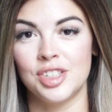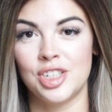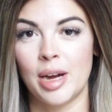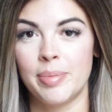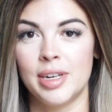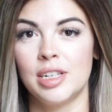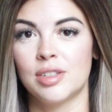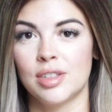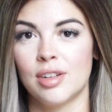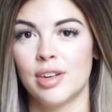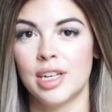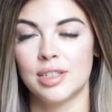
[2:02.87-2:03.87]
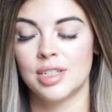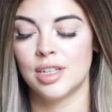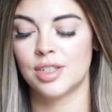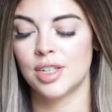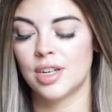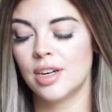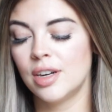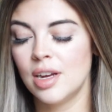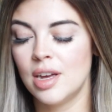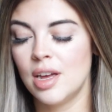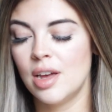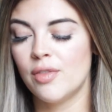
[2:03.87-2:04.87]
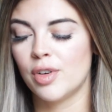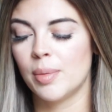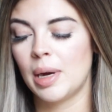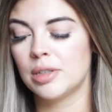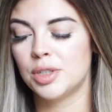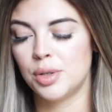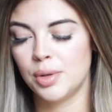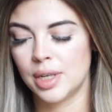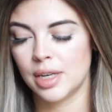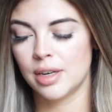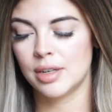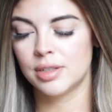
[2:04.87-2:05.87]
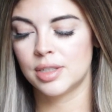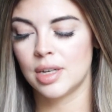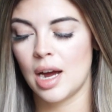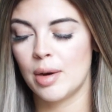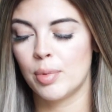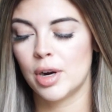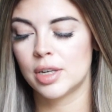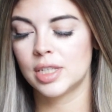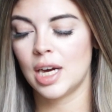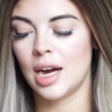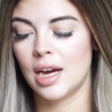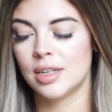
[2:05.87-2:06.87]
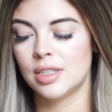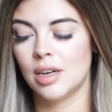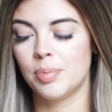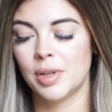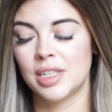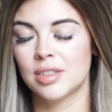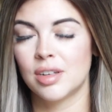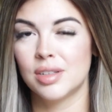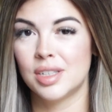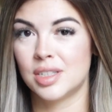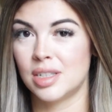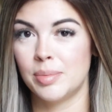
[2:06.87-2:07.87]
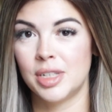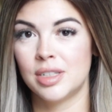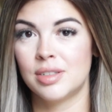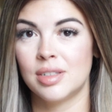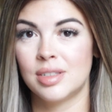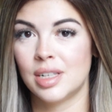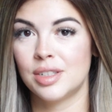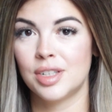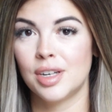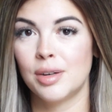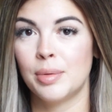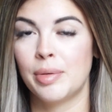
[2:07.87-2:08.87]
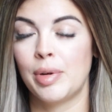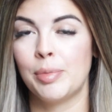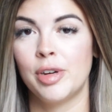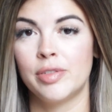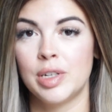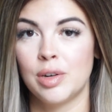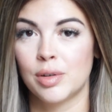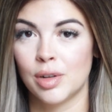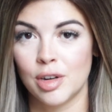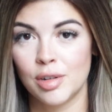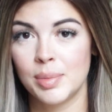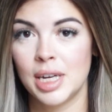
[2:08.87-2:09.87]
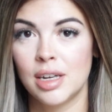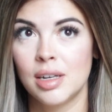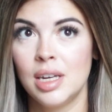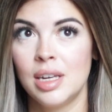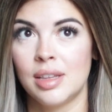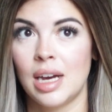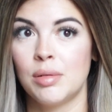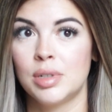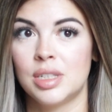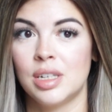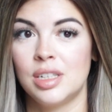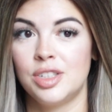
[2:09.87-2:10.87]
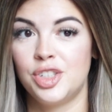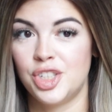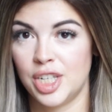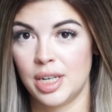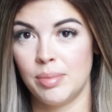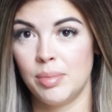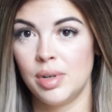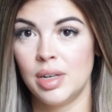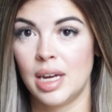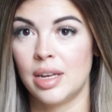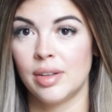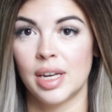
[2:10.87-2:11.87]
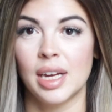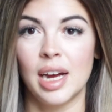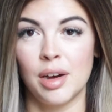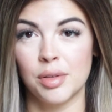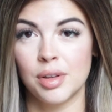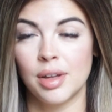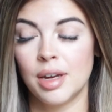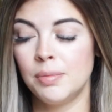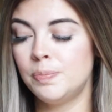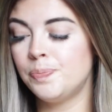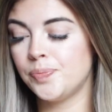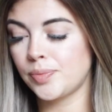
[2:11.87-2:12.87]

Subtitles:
a Japanese learning center for about 2 years. I worked at a place called the Simmons Center when we moved to Oklahoma. That was a gym and like a health club.